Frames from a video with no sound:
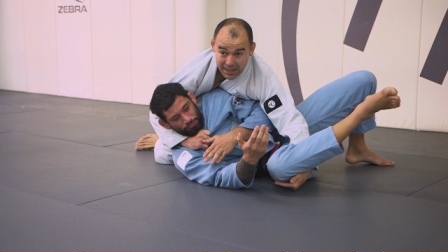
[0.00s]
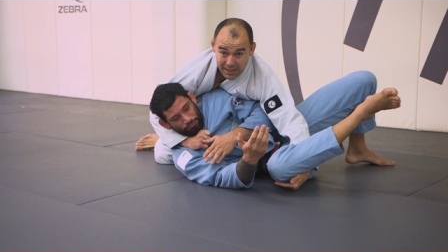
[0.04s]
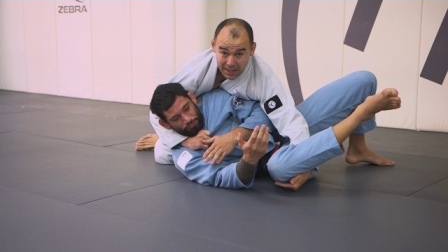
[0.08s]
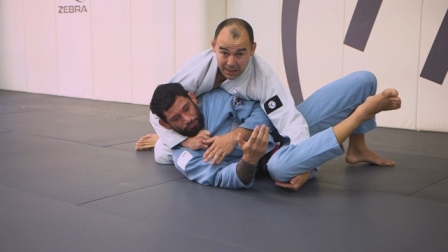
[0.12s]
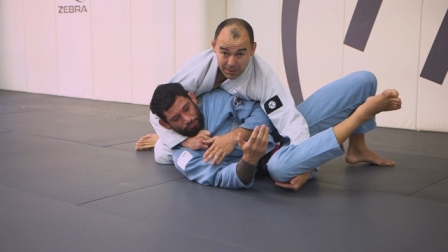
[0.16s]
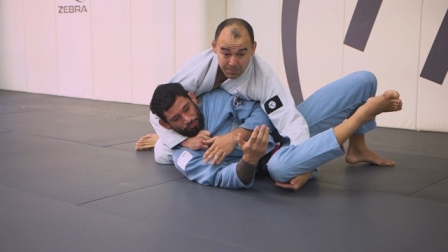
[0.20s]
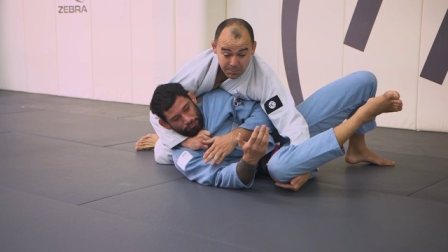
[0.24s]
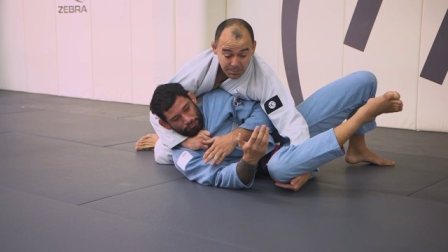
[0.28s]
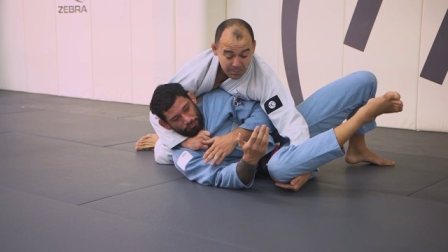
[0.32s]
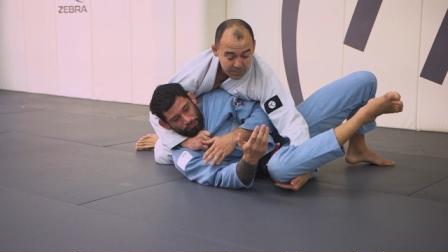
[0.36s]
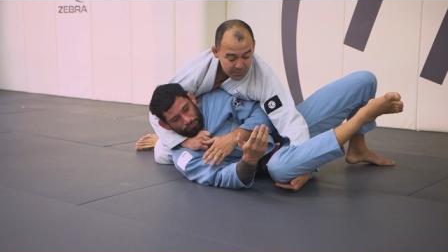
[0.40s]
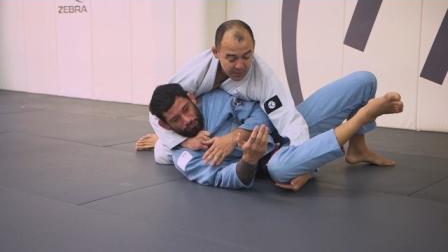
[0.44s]

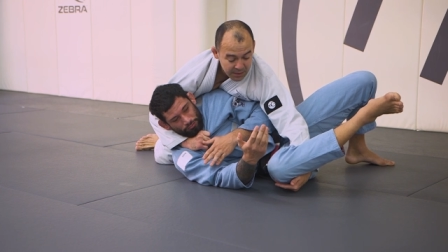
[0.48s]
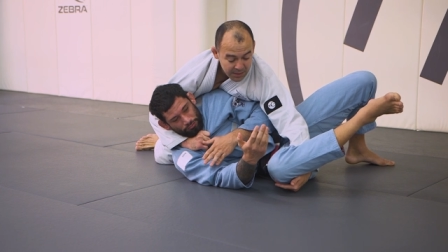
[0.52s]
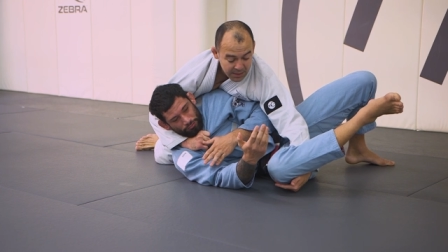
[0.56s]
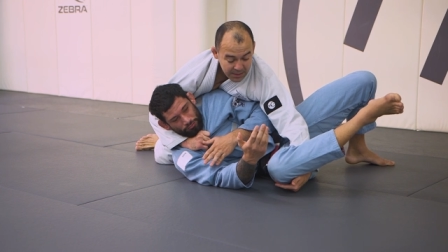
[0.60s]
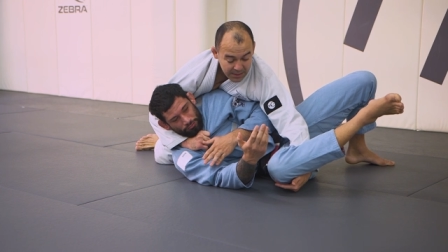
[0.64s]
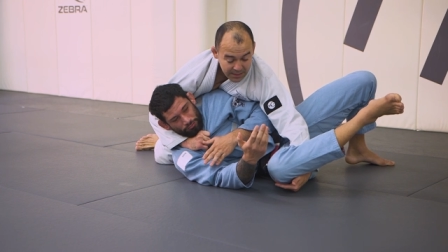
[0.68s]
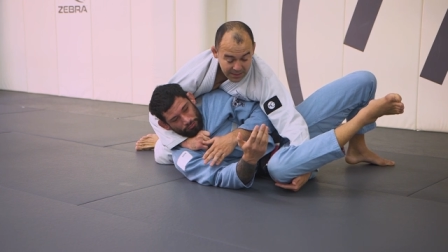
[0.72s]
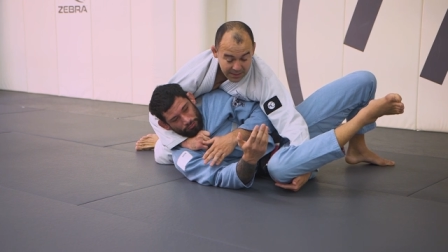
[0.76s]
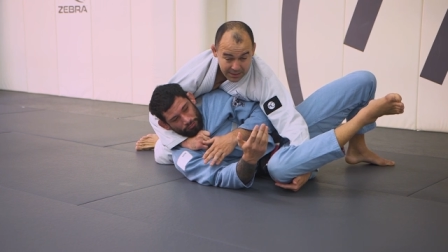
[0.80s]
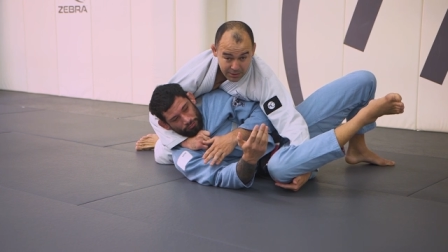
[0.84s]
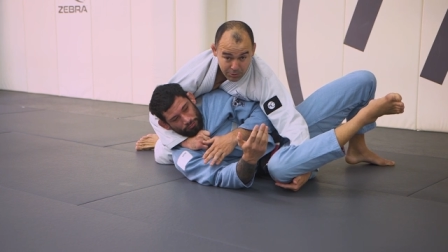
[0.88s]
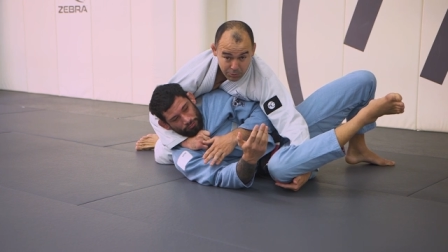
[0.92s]
time
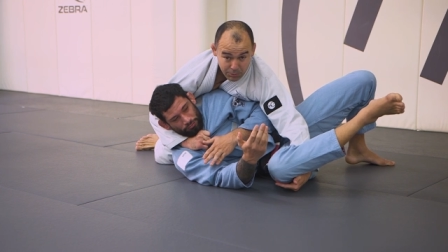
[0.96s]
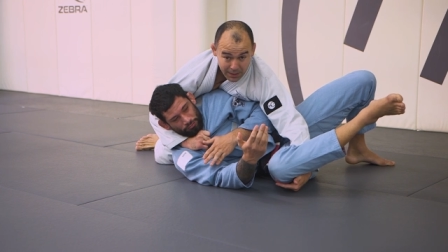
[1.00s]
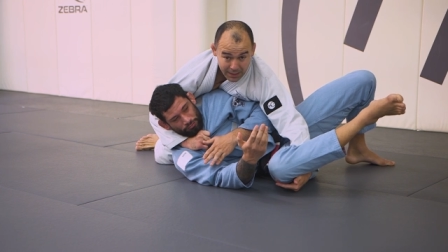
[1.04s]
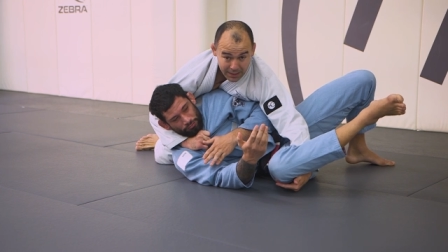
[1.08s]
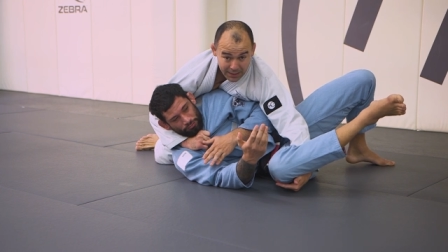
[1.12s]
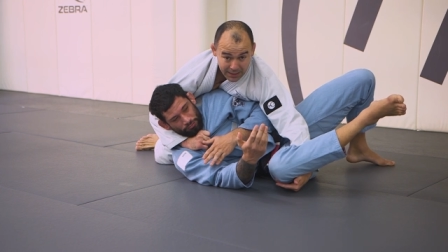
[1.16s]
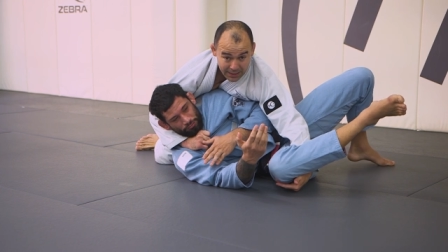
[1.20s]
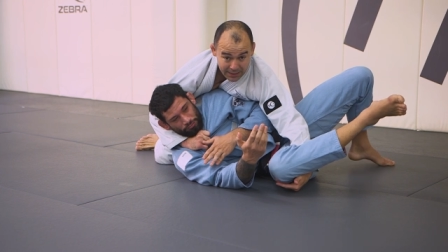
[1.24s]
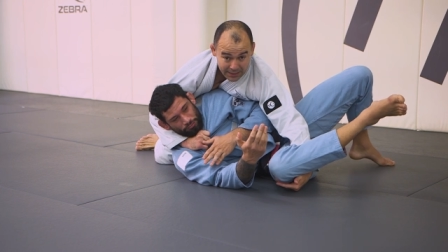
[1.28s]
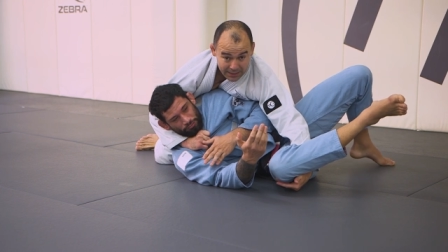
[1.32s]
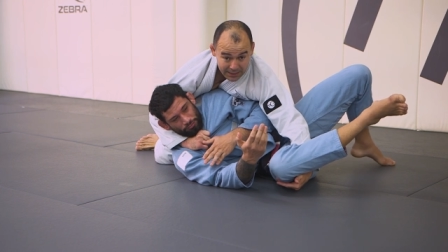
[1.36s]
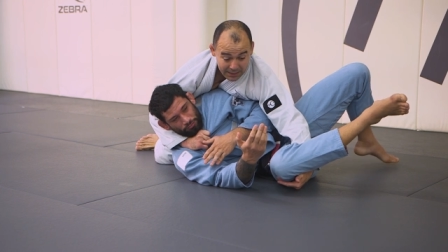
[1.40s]
he
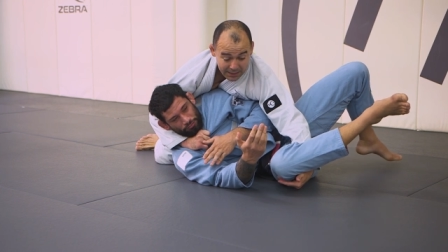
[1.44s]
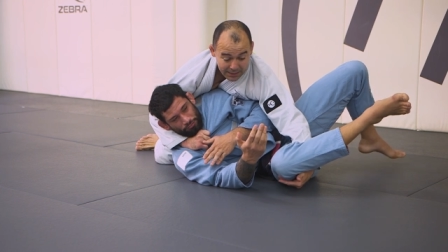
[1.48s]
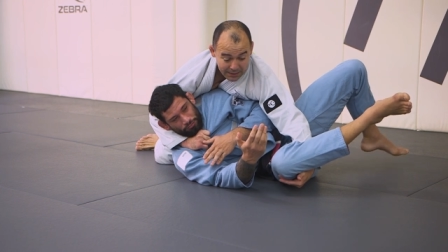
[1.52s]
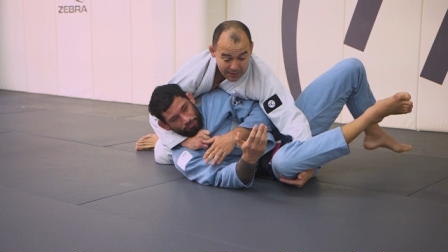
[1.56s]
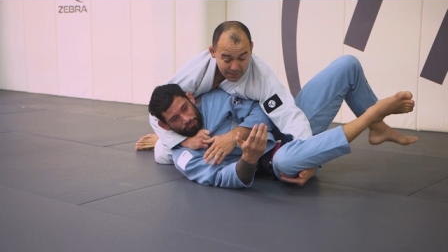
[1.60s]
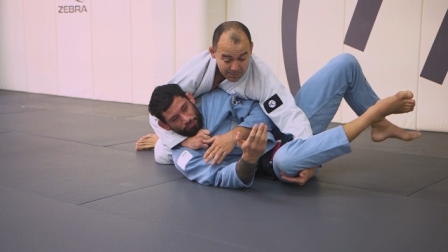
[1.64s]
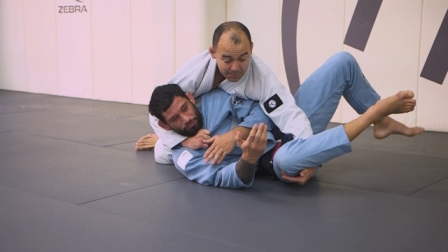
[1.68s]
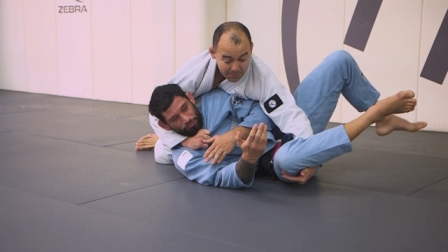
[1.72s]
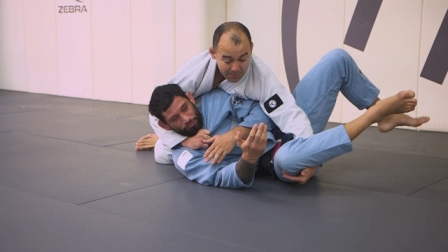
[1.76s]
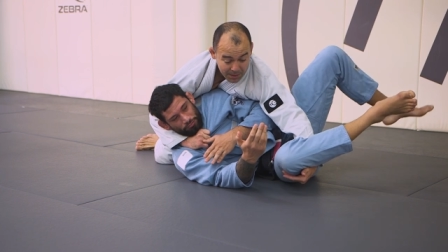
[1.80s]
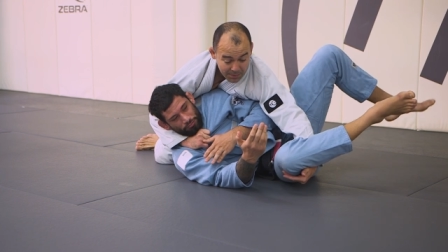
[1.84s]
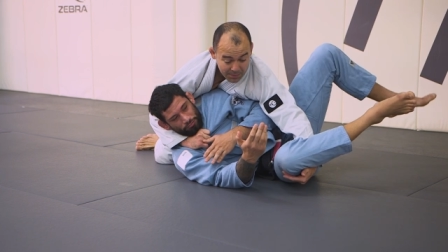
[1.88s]
try like a
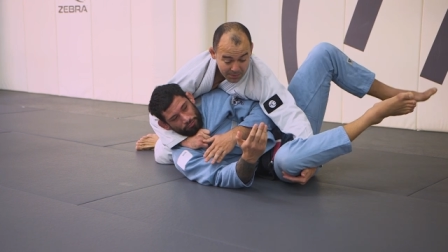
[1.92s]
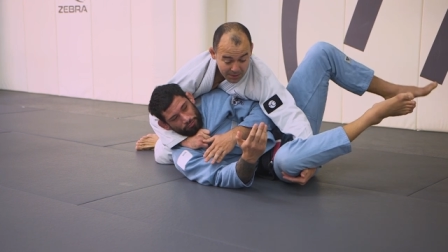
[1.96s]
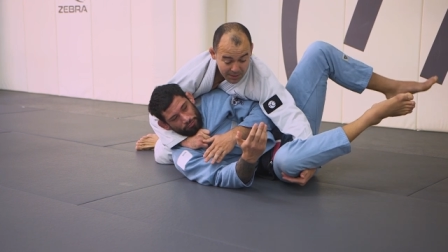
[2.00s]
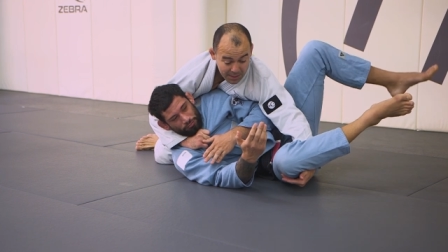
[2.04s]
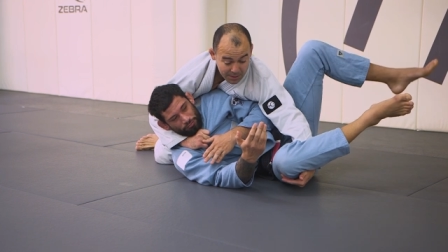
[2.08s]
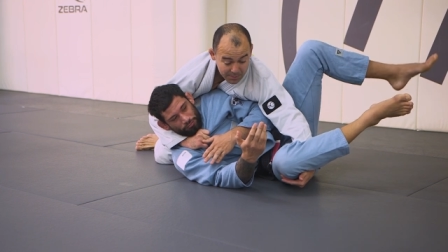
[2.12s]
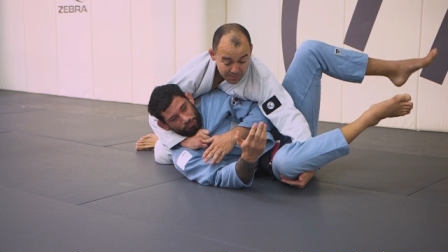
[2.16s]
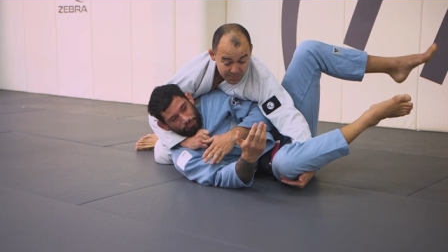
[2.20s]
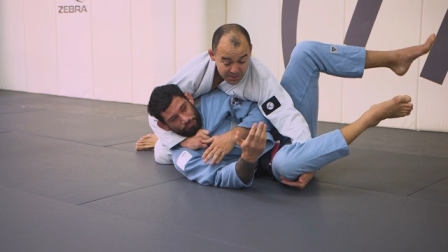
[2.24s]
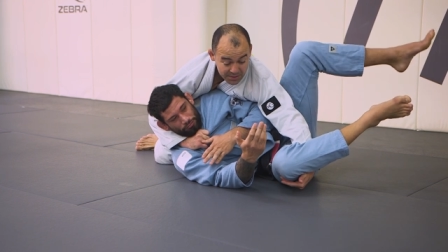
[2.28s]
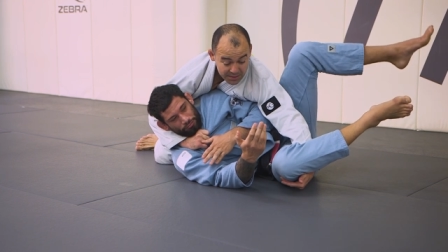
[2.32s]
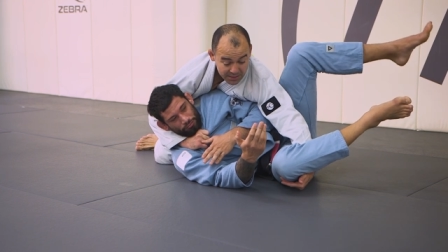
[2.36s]
maybe
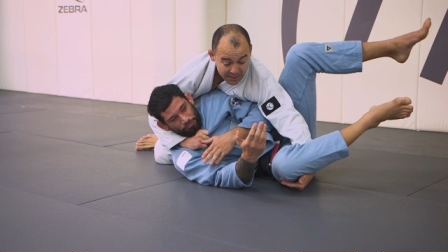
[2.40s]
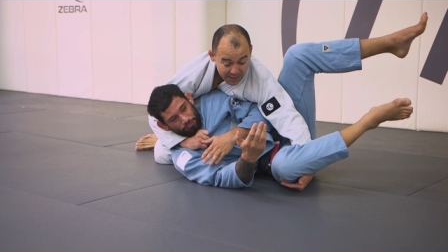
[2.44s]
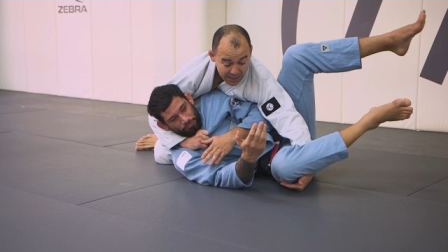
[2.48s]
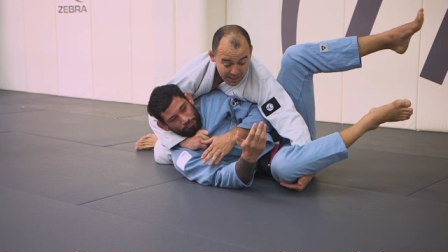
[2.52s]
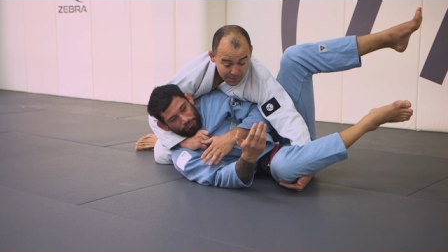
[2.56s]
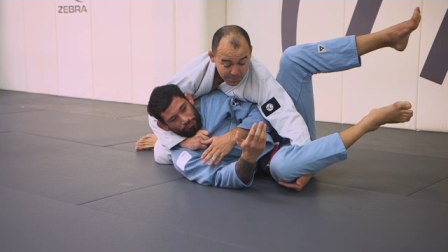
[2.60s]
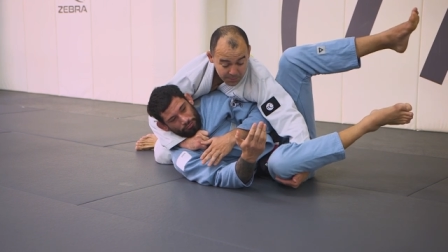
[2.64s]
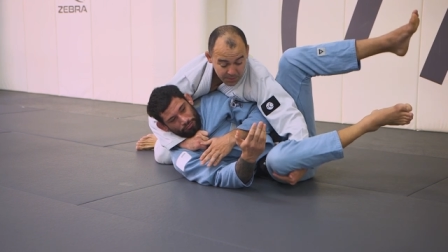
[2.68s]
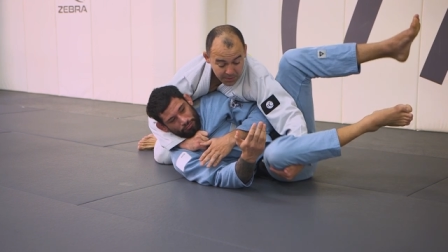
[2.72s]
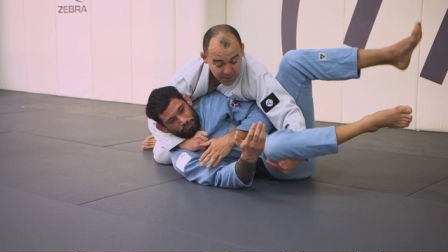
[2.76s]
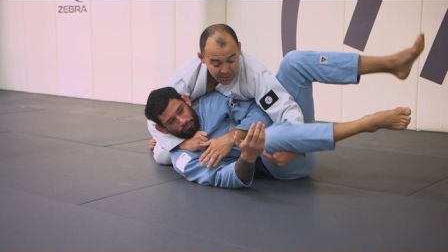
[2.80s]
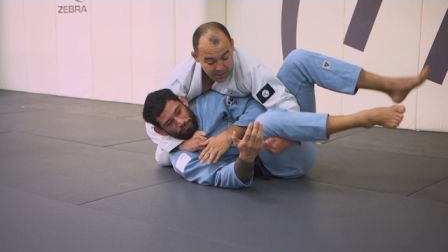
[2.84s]
hip
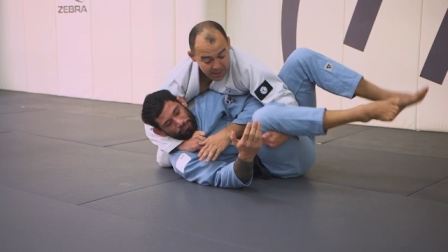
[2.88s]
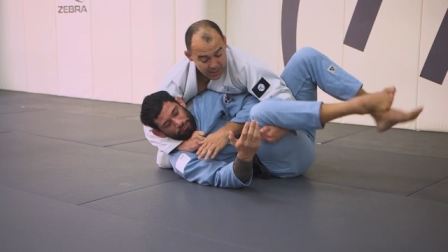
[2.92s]
escape,